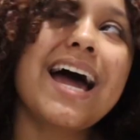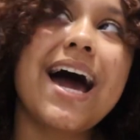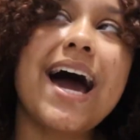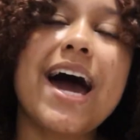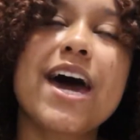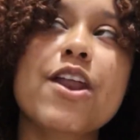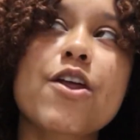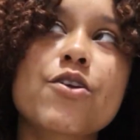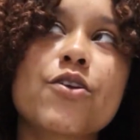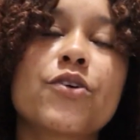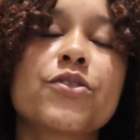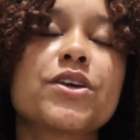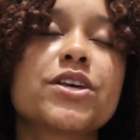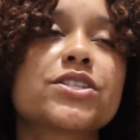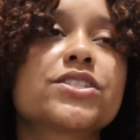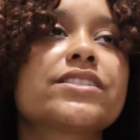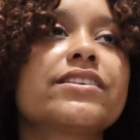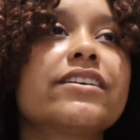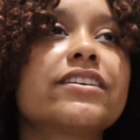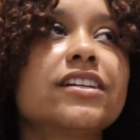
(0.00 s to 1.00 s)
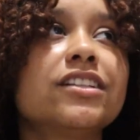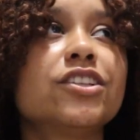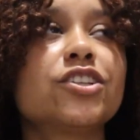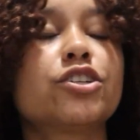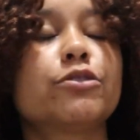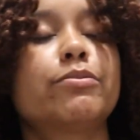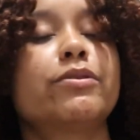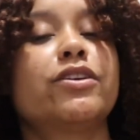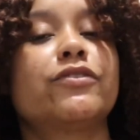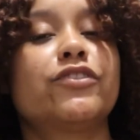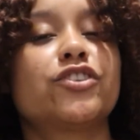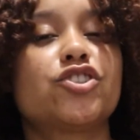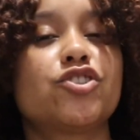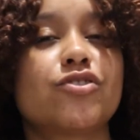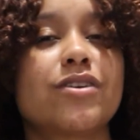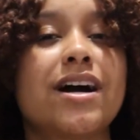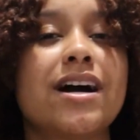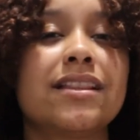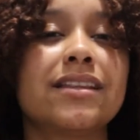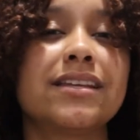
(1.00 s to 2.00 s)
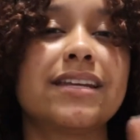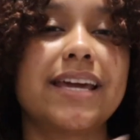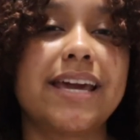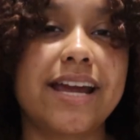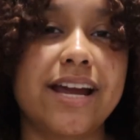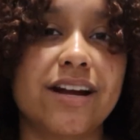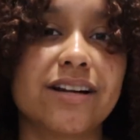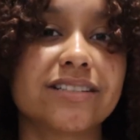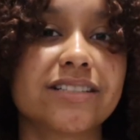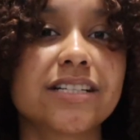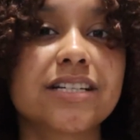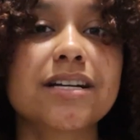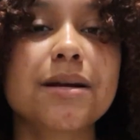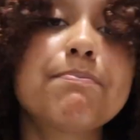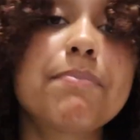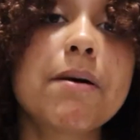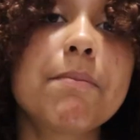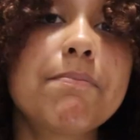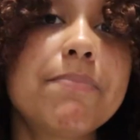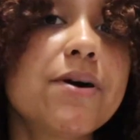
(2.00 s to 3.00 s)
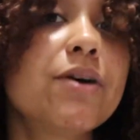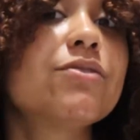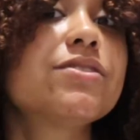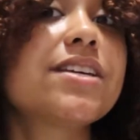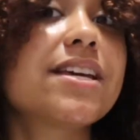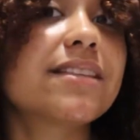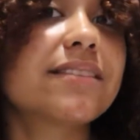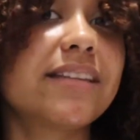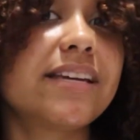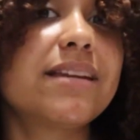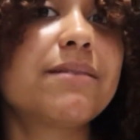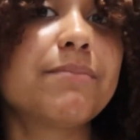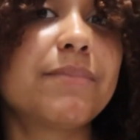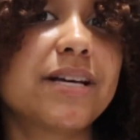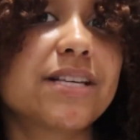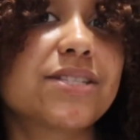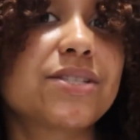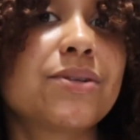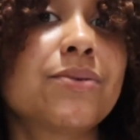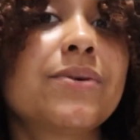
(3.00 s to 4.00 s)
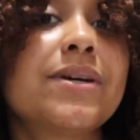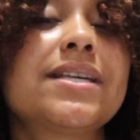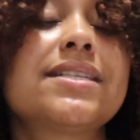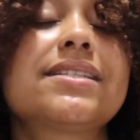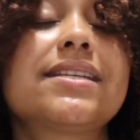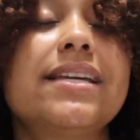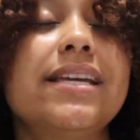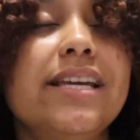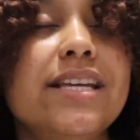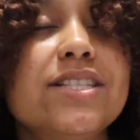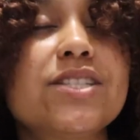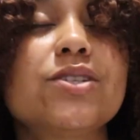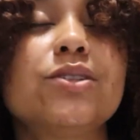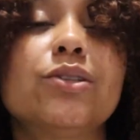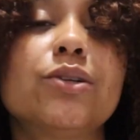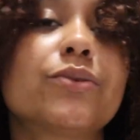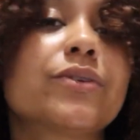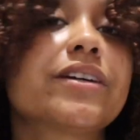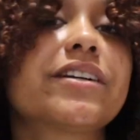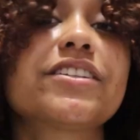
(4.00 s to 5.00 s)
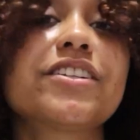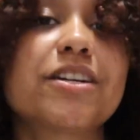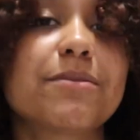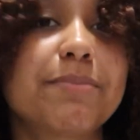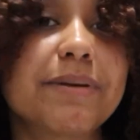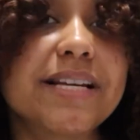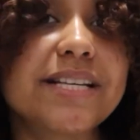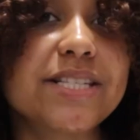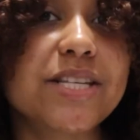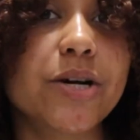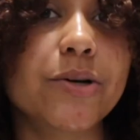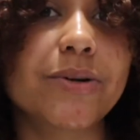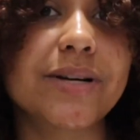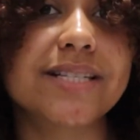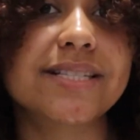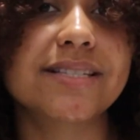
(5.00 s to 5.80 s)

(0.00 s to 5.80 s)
I don't know, this took a little bit of a trial and error, but building lean muscle is key to lowering your PCOS